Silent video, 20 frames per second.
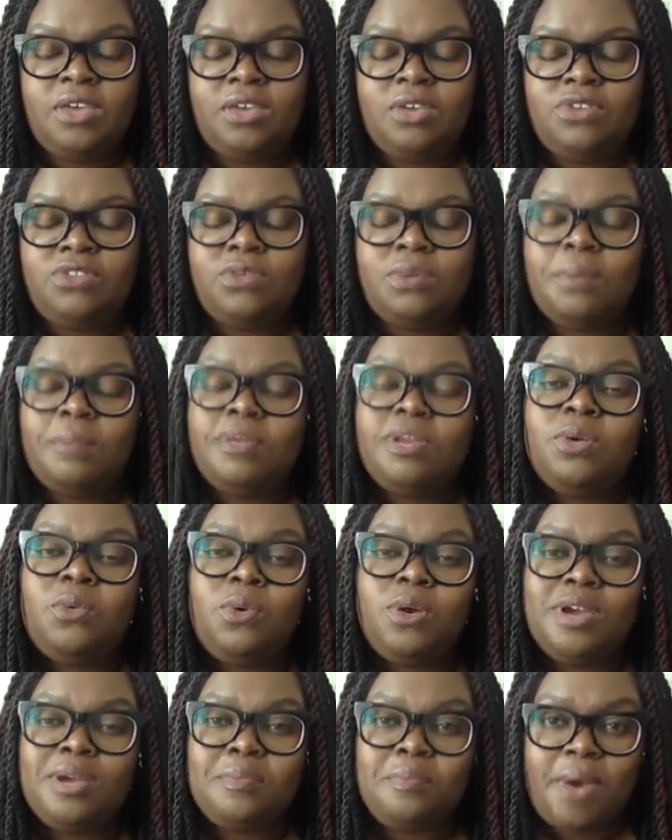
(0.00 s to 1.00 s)
So I'm going to
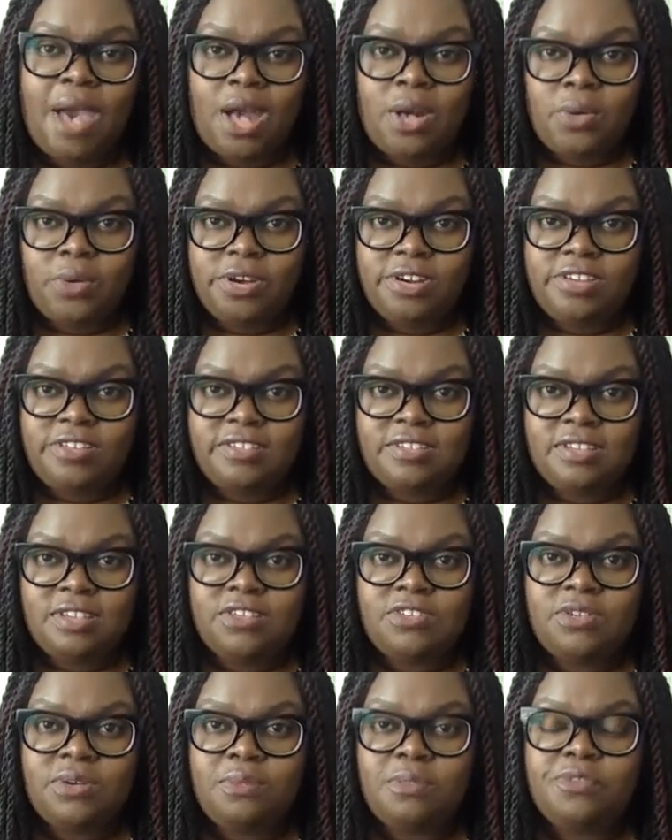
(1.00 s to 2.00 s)
work backwards.
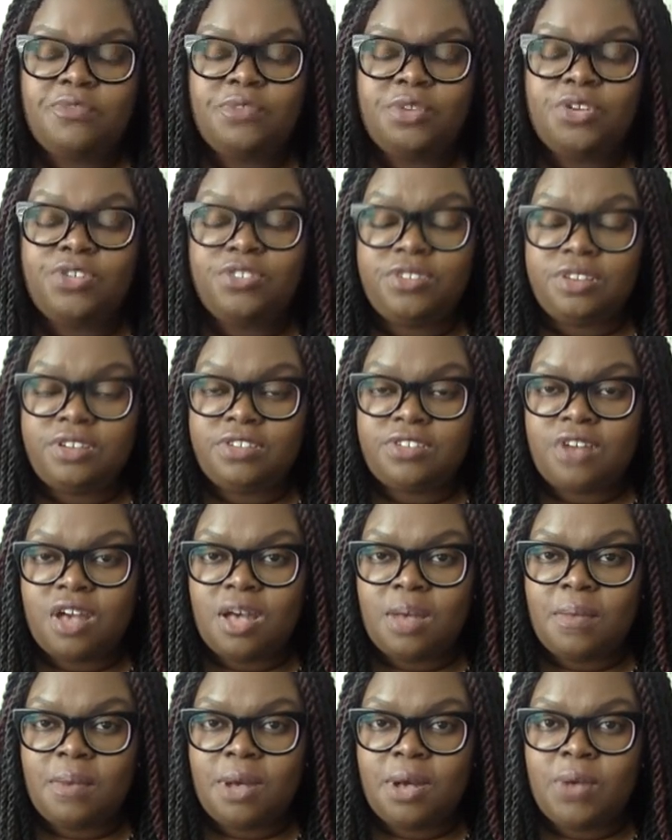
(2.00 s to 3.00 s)
So I'm first going to
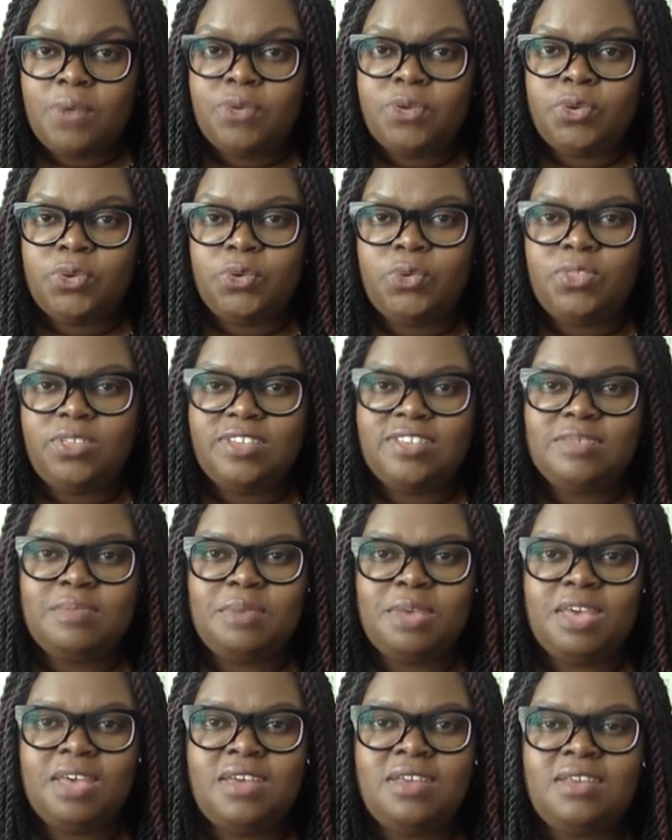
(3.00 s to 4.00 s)
talk about who this
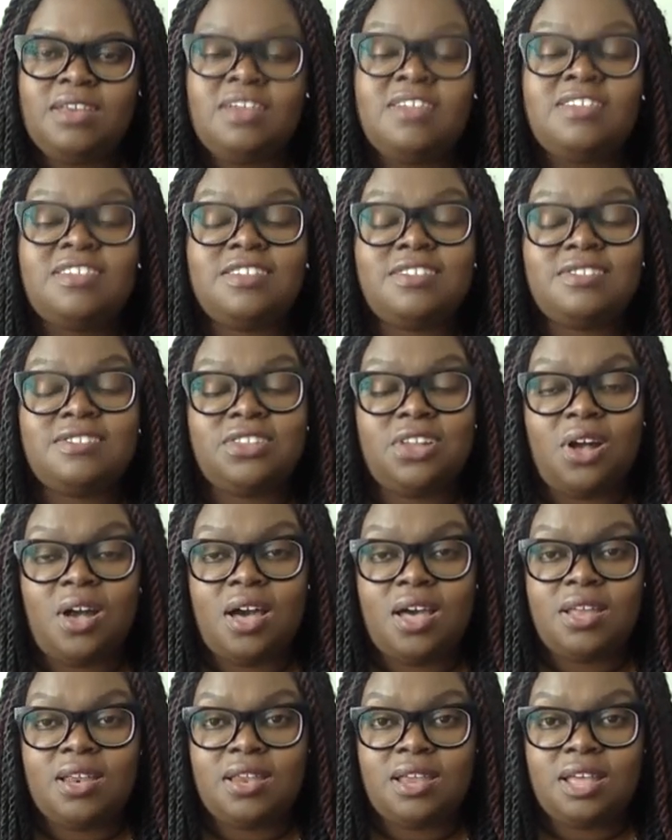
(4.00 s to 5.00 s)
ban does
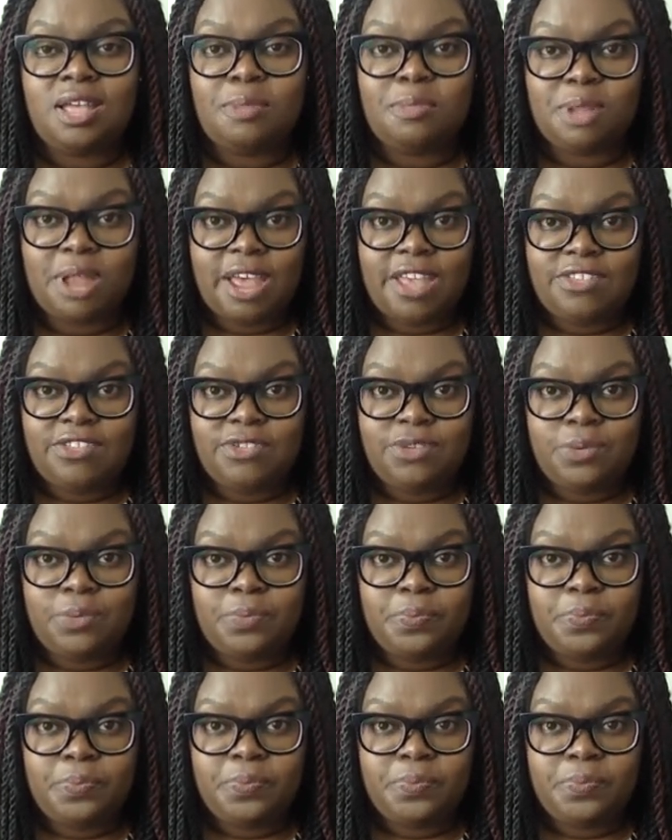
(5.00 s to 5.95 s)
not apply to.